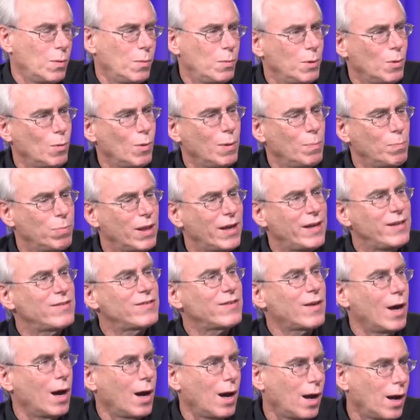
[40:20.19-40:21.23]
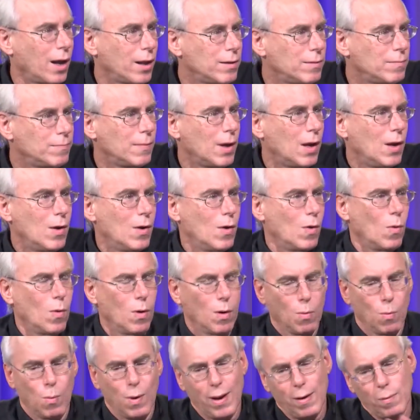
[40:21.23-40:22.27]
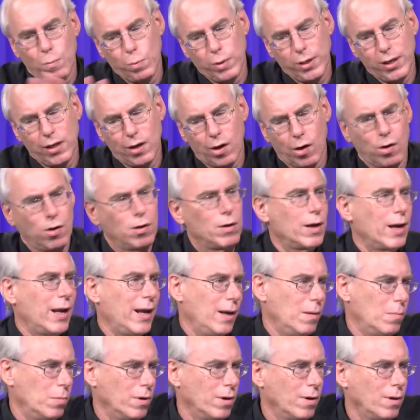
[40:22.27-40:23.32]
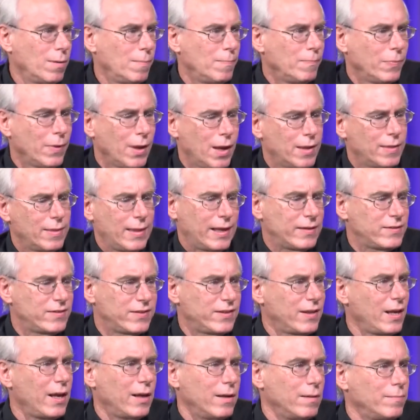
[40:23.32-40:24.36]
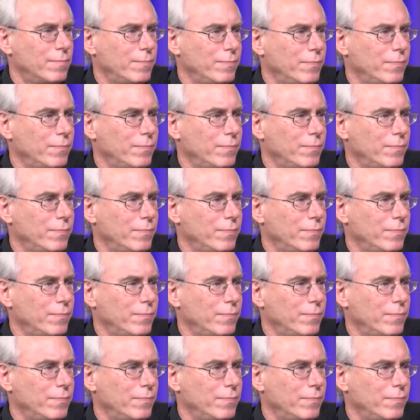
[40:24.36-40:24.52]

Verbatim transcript: When we replace God mm -hmm. or when we hurt neighbor, yeah. that's sin.